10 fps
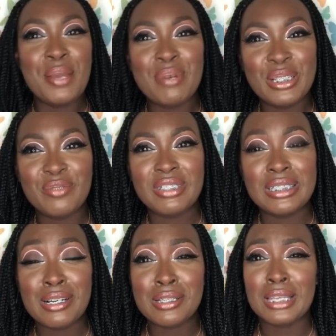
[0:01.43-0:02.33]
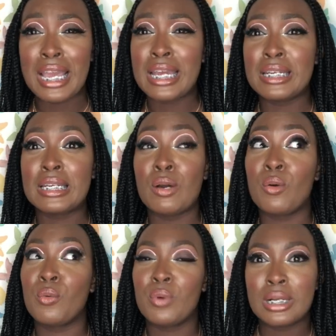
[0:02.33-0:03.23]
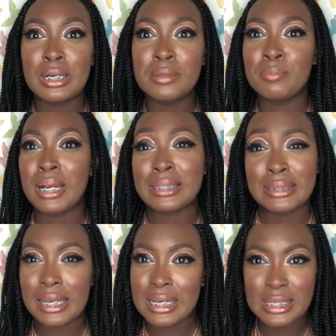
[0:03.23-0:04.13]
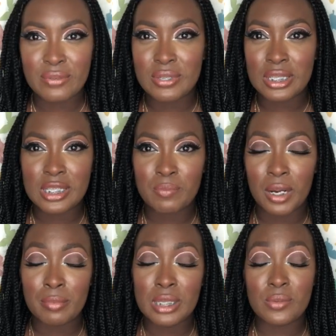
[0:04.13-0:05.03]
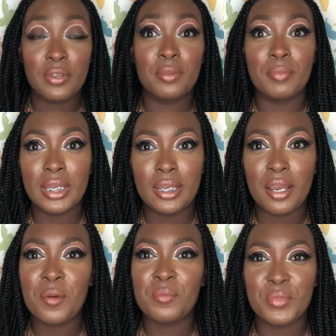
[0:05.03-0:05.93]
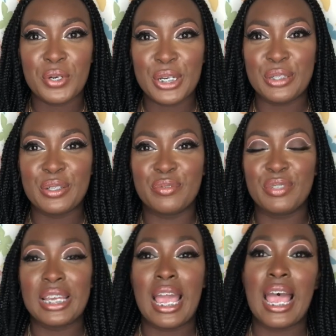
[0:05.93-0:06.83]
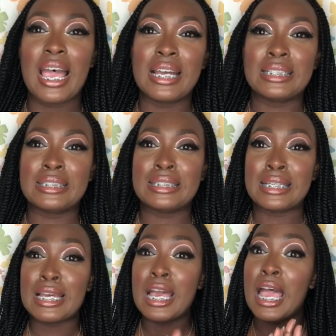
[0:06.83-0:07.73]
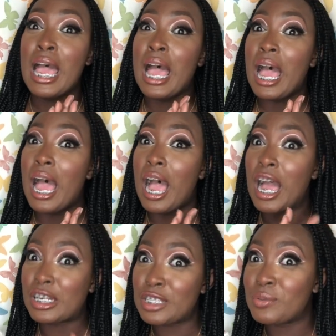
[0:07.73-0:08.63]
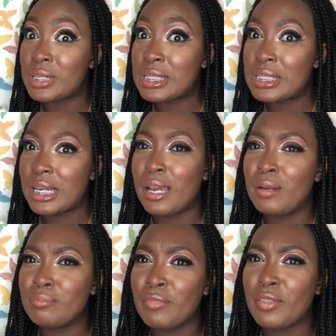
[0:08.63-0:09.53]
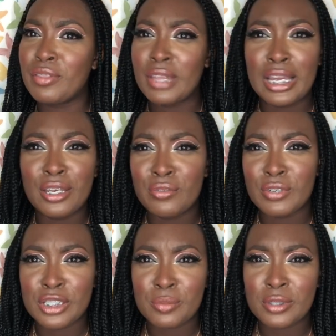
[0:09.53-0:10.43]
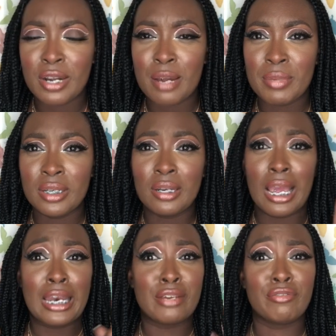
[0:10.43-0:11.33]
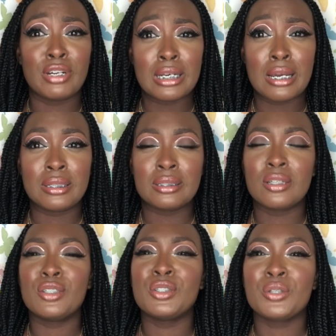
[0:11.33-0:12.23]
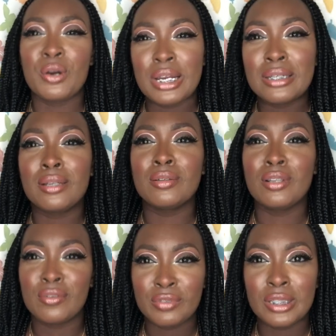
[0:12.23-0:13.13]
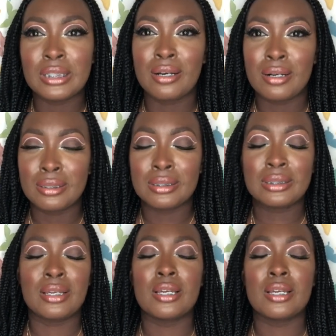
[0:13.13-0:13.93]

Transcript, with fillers: lovely dolls and and welcome back to eight seven six Barbies with me, Moya Lovely. And I just want to say thank you for subscribing, and if you're not, join the lovely dolls